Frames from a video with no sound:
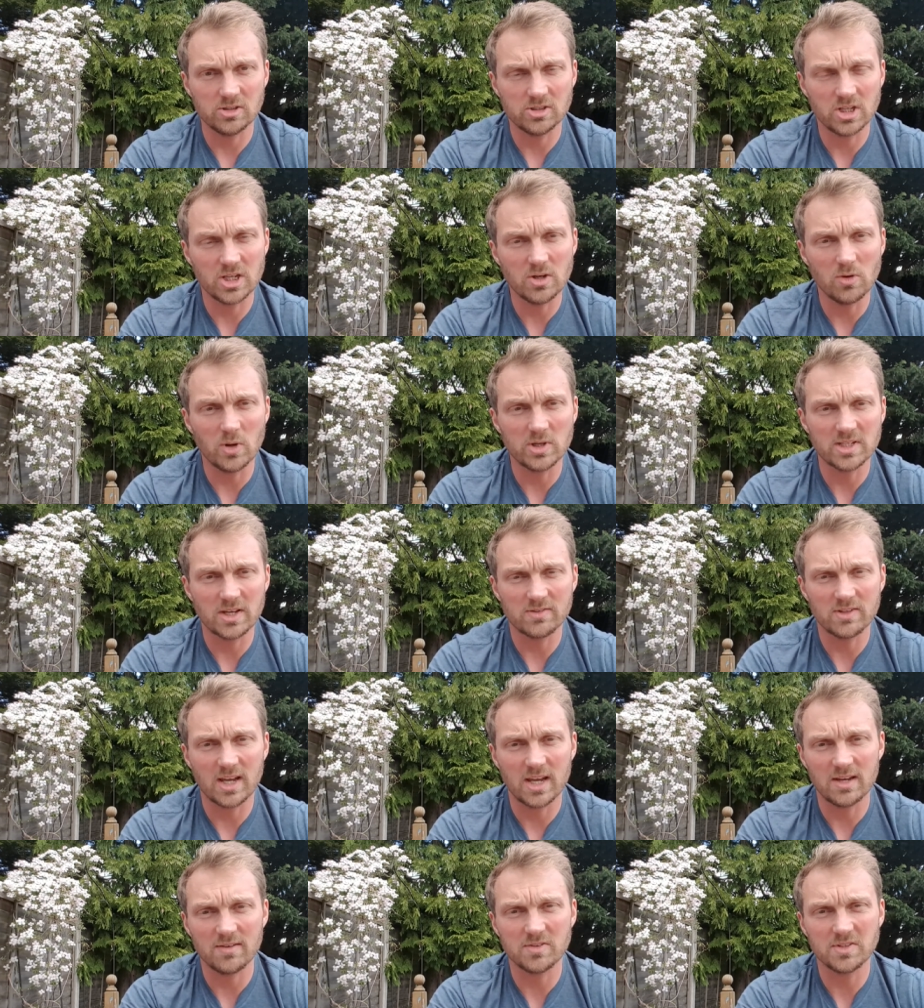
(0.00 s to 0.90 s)
So you always have
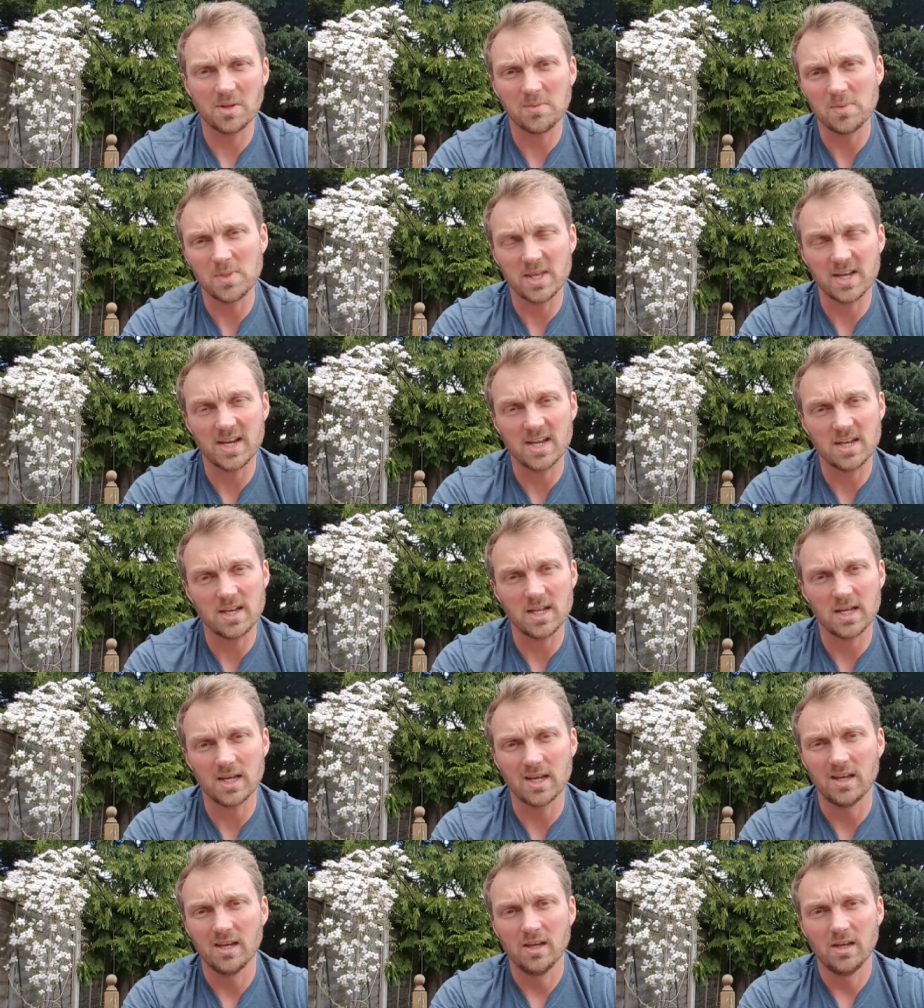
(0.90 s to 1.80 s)
to have something in
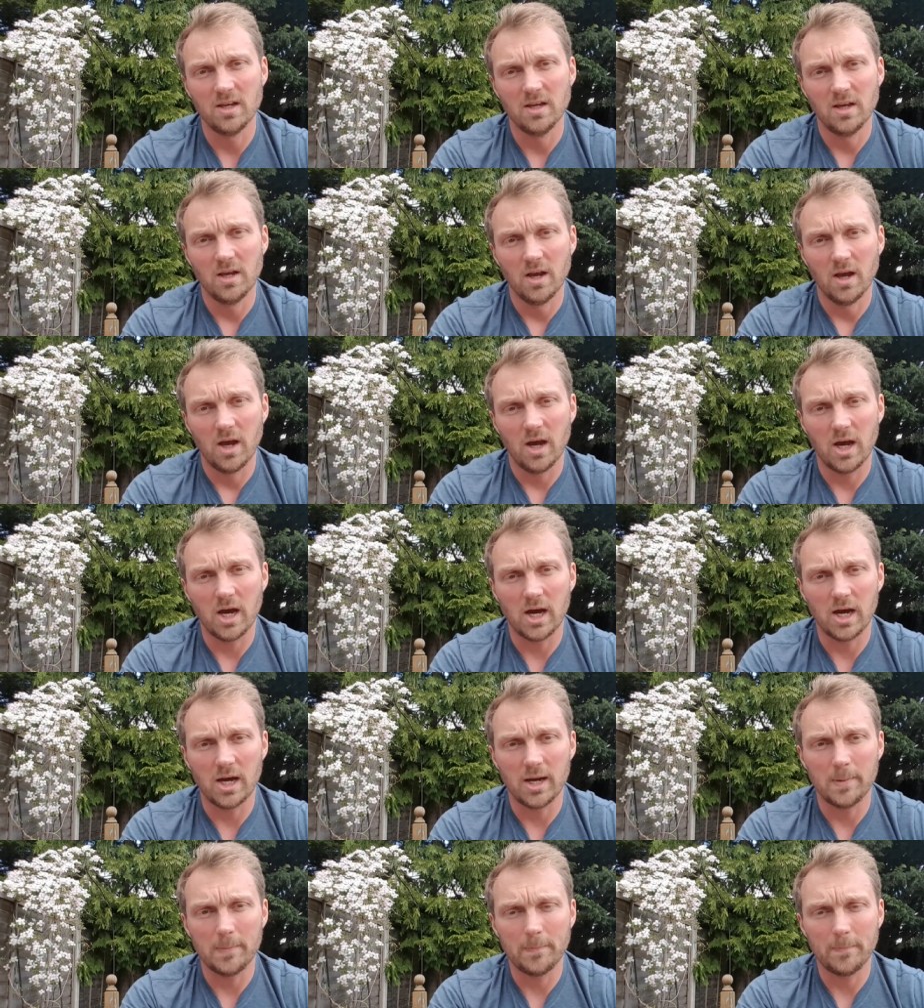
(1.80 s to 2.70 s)
there
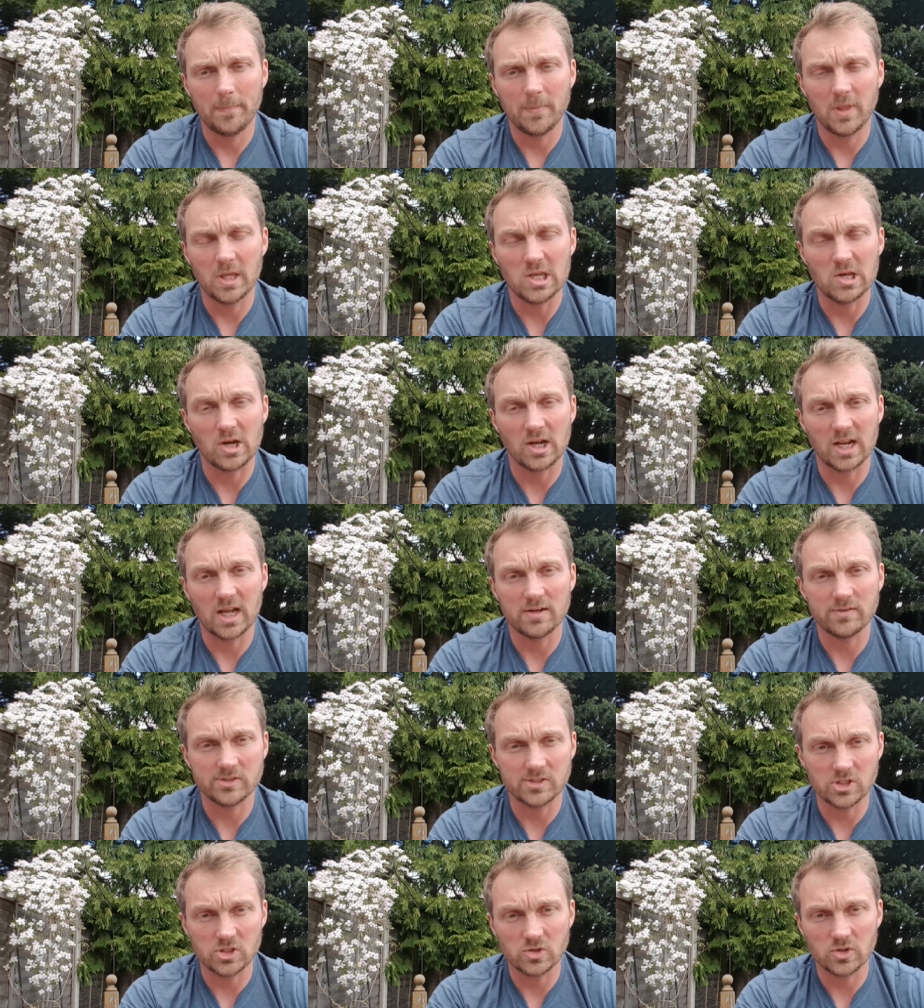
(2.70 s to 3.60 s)
that you're going to have
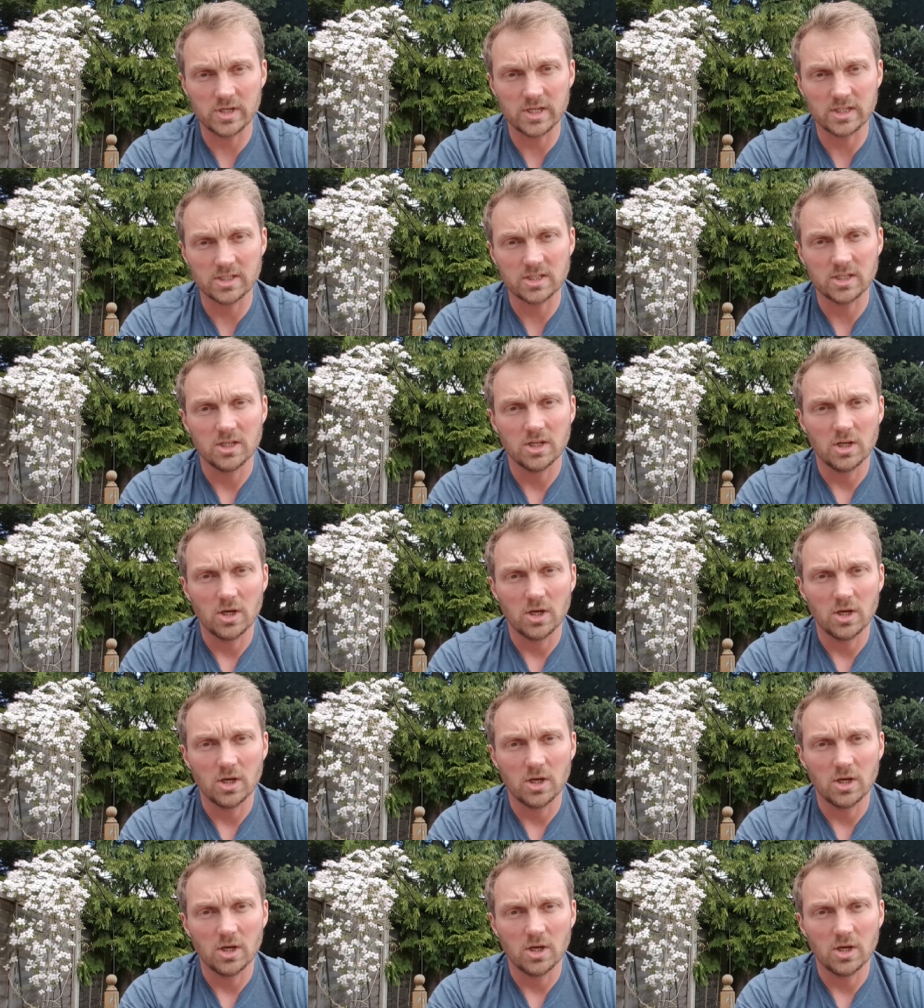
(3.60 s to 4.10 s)
as a treat.